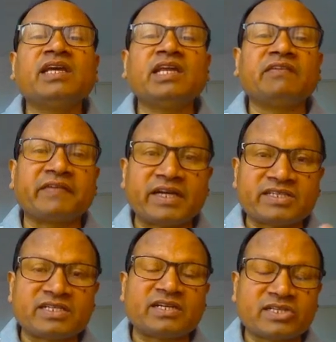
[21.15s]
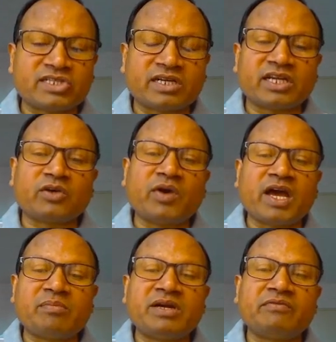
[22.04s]
infrastructure
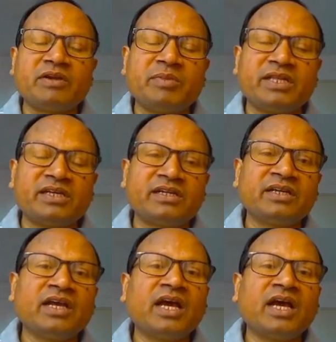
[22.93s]
requirement will be there.